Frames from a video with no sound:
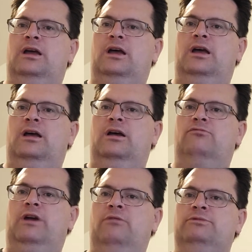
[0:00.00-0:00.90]
Uh,
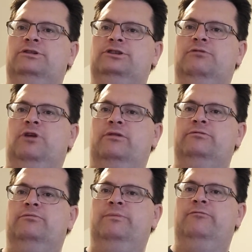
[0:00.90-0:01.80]
around,
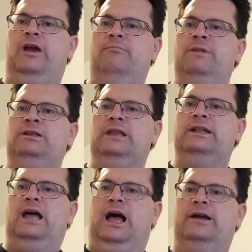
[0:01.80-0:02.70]
around, around mid
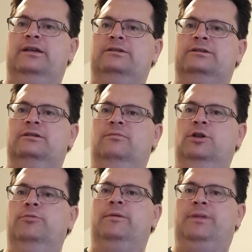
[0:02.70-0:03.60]
late August,
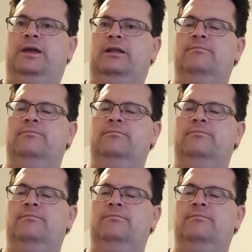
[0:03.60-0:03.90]
blueberry picking.